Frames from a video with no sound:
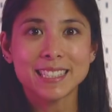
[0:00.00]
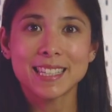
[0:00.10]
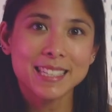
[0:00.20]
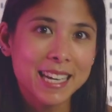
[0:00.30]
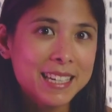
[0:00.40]
As
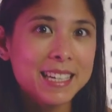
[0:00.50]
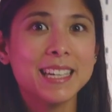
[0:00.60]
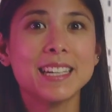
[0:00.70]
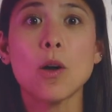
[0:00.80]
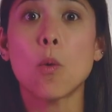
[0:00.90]
the
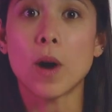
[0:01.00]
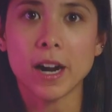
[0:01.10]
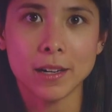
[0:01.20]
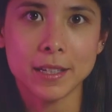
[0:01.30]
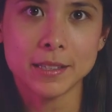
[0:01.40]
tenting,
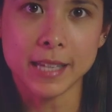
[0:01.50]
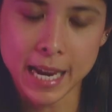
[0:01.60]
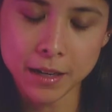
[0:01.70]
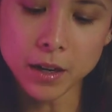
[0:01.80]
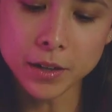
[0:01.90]
wireless, and